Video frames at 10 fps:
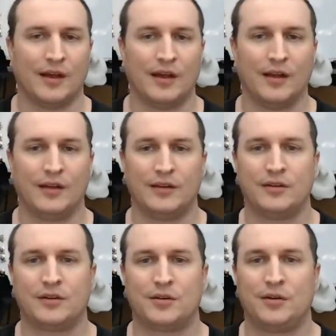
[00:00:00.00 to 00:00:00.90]

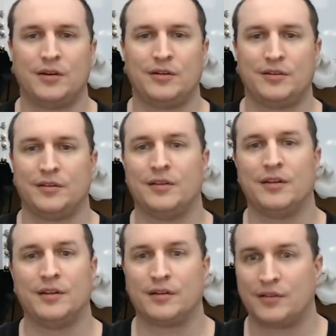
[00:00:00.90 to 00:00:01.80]
increase
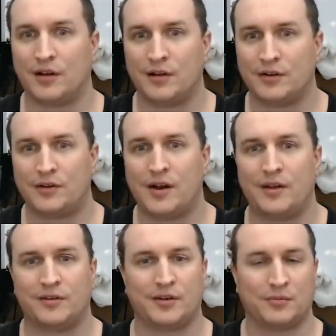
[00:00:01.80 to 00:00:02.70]
the
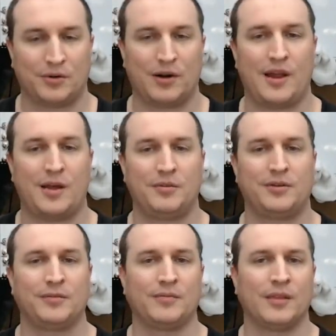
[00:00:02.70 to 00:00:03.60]
contrast perhaps.
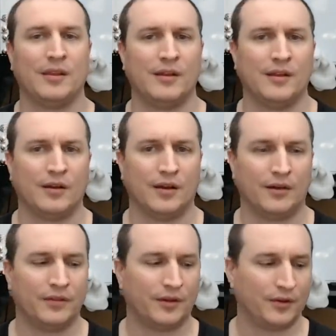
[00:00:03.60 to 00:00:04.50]

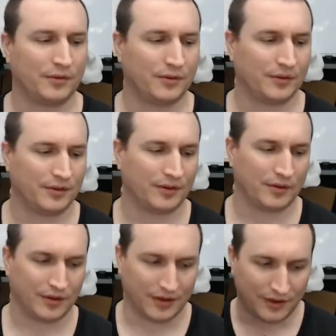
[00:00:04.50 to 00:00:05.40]
Although
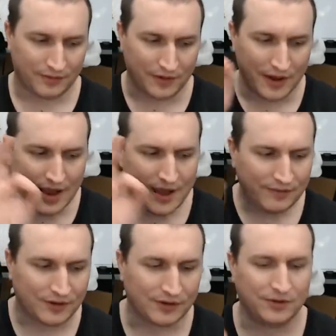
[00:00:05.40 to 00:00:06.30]
if you have
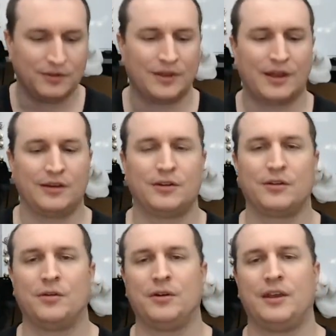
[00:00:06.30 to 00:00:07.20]
to do that, you're
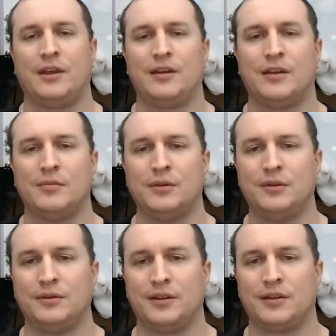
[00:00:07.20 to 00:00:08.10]
going to end up
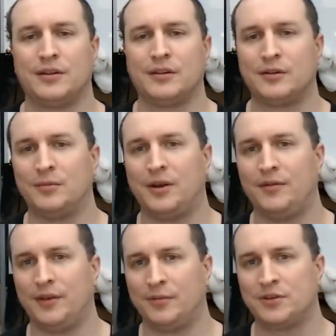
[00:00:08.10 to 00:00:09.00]
losing a little bit of
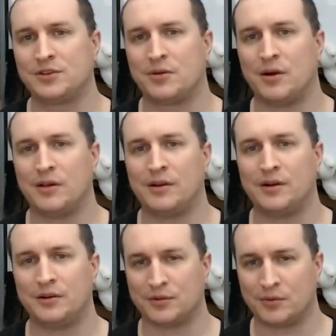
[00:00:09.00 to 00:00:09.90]
image quality
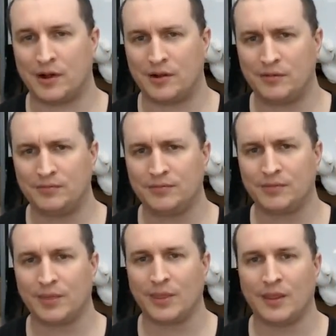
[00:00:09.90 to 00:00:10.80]
as well.
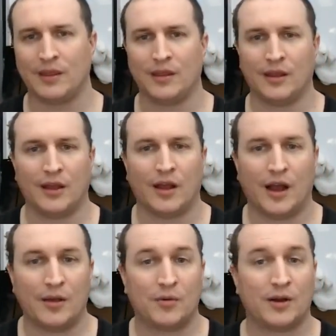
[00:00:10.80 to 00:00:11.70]
I
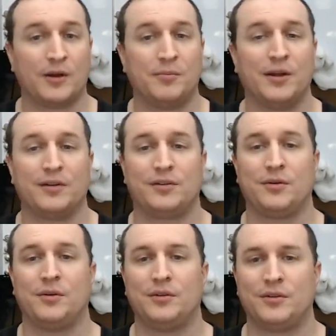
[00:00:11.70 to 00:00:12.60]
wanted my
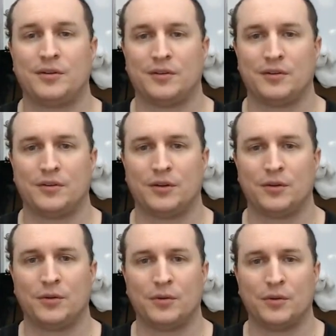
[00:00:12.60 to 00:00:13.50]
students to